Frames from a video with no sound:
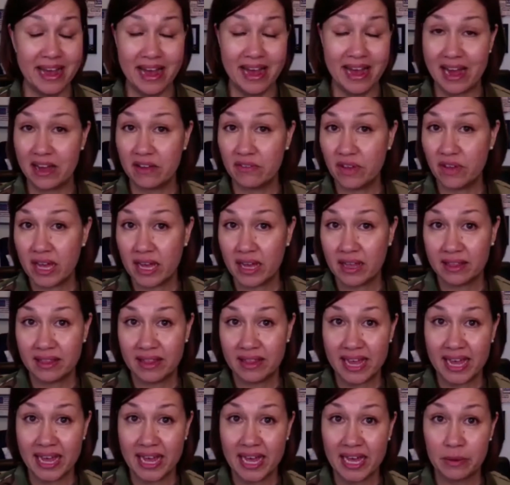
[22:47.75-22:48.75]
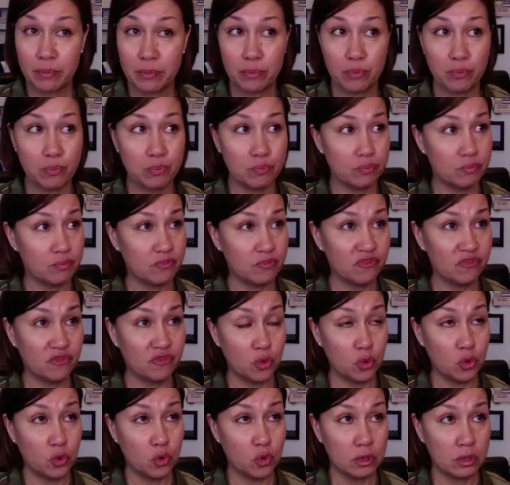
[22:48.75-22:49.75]
I've had that
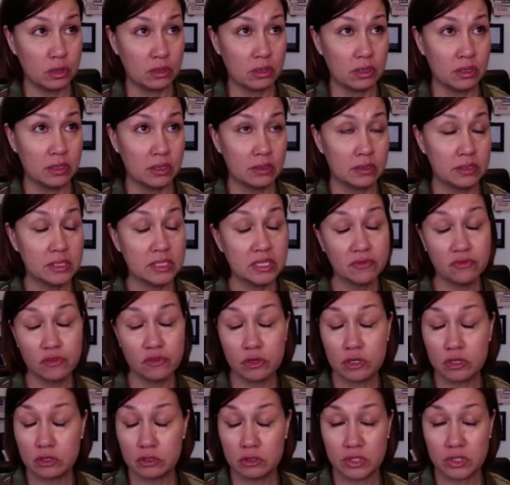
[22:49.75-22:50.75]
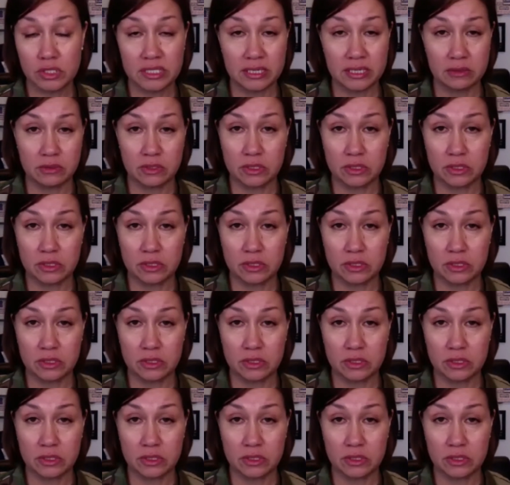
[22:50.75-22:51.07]
for several years now,